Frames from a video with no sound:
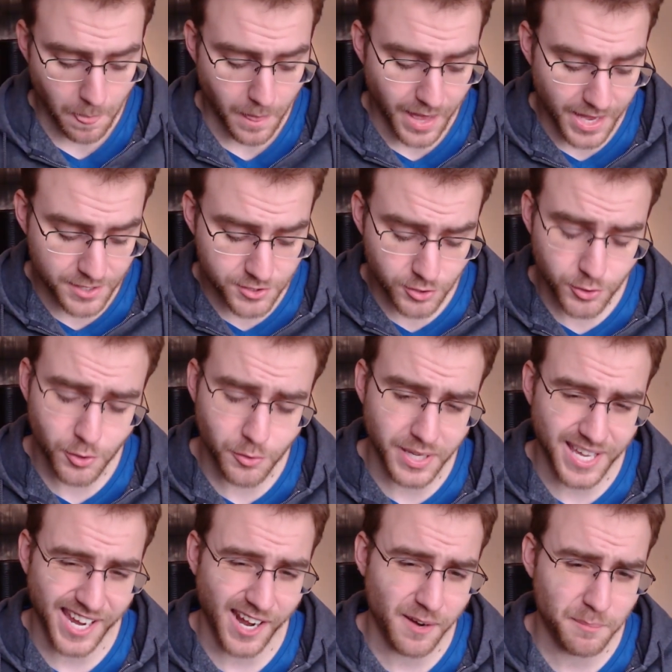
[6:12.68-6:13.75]
I also don't
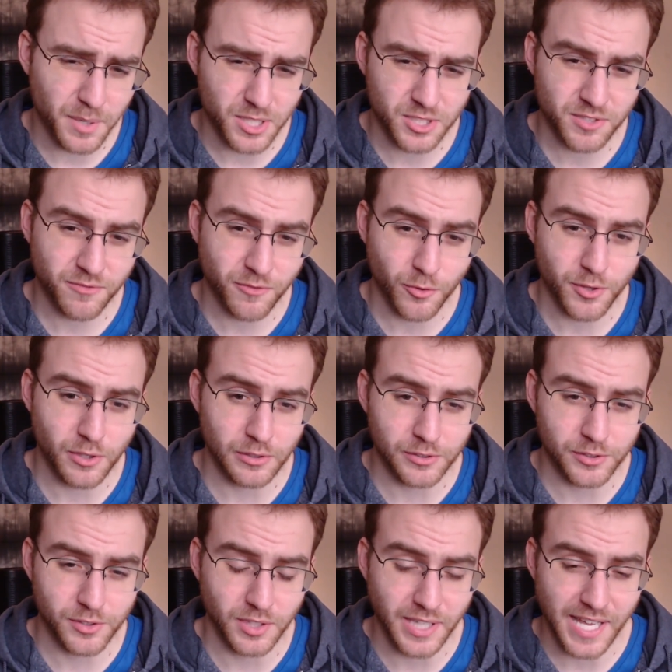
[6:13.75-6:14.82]
care much for their
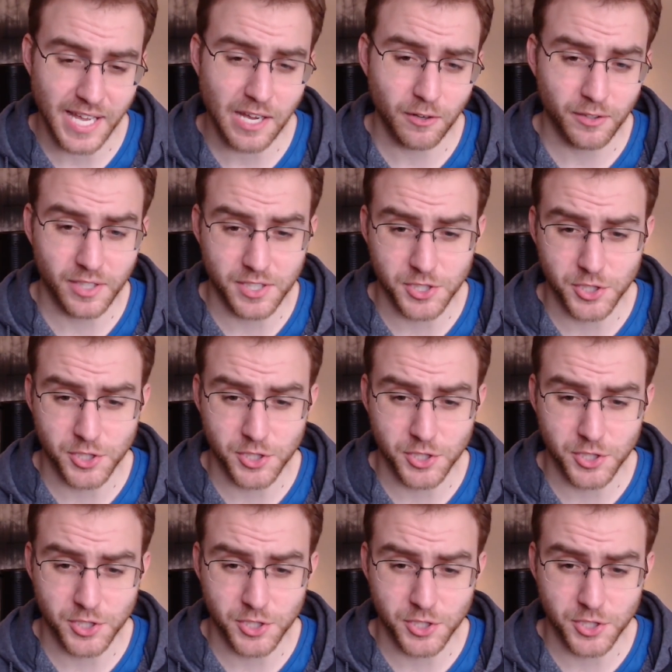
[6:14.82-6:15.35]
layout and